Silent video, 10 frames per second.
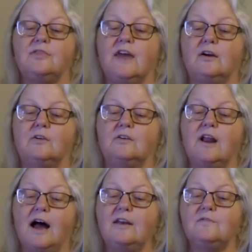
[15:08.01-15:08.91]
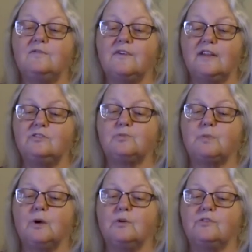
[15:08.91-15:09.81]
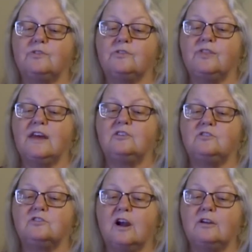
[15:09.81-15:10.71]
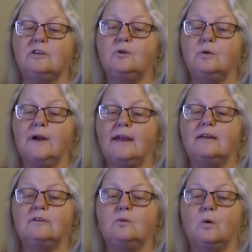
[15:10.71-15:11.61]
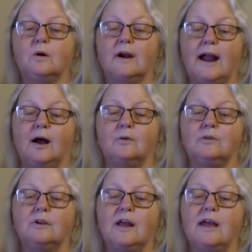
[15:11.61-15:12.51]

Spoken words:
They are not fence posts that shut you in or out.